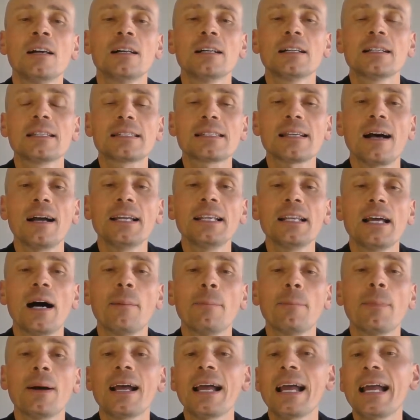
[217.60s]
Sign
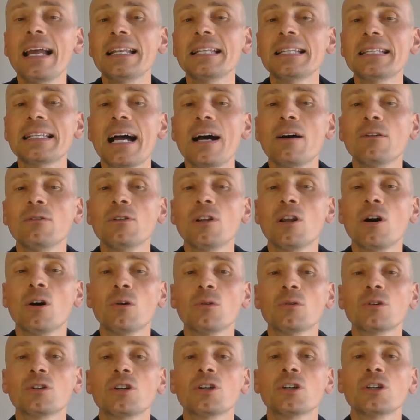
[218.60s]
up and
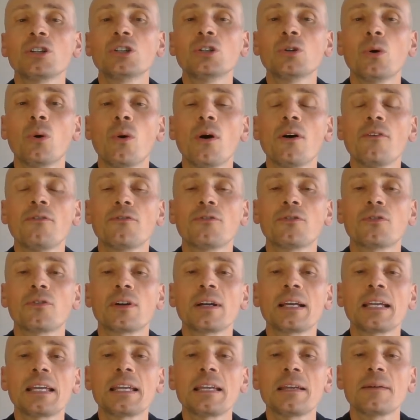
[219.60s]
download your
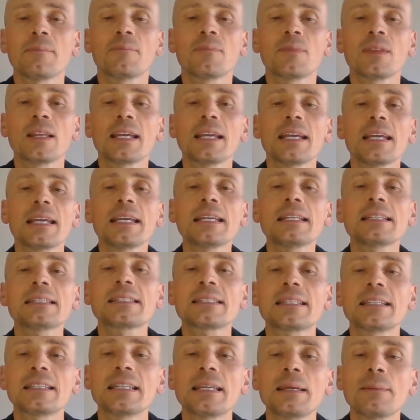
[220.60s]
free
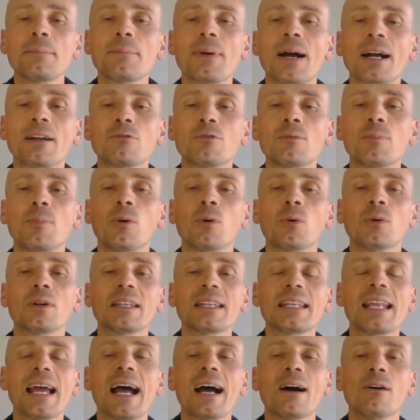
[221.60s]
Instant Impact Report
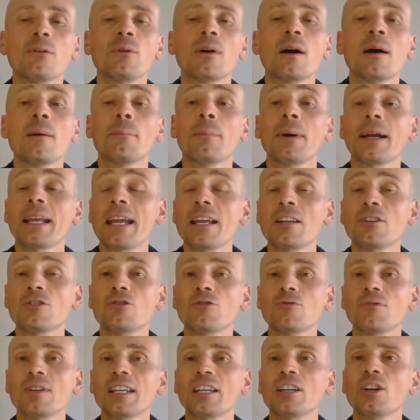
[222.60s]
now by
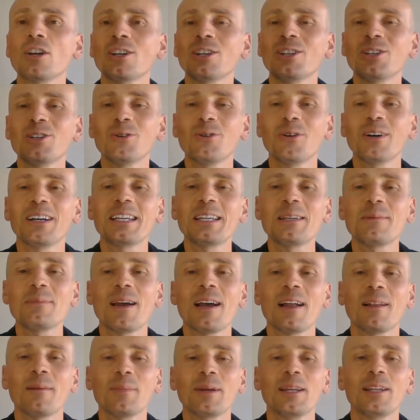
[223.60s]
entering your
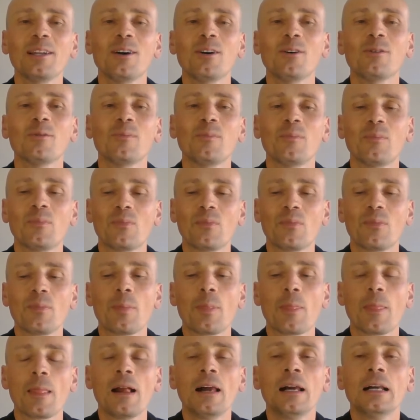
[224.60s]
email below.
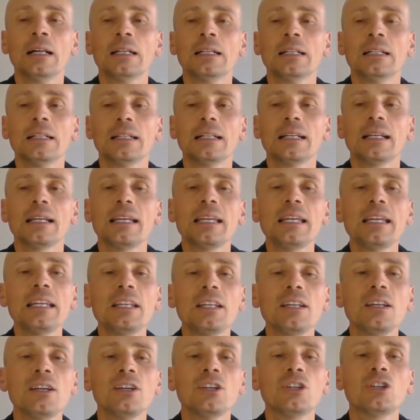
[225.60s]

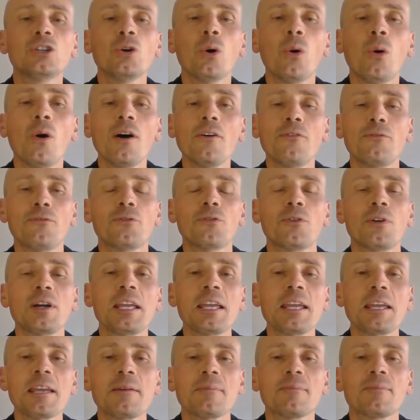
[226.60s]
In your
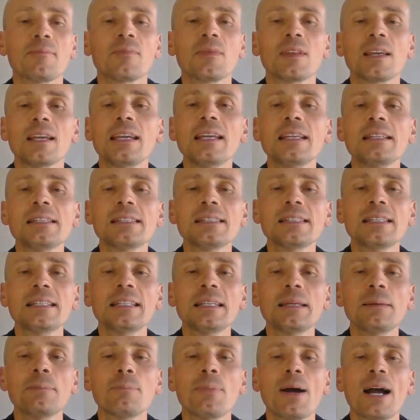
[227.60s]
free Instant
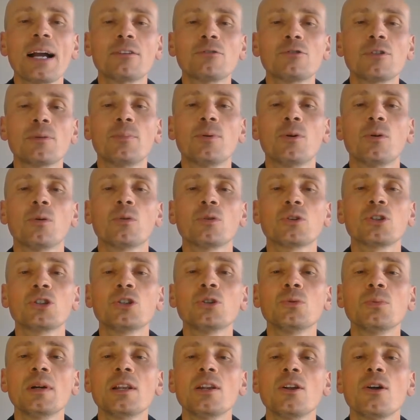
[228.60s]
Impact Report,
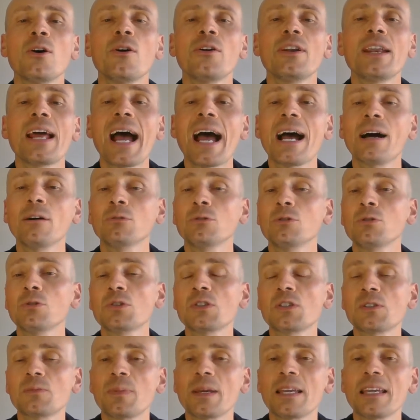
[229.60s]
you will learn how to
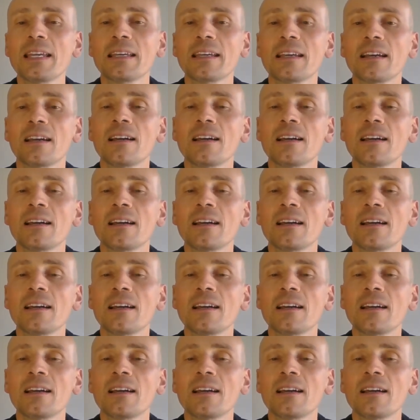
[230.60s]
speak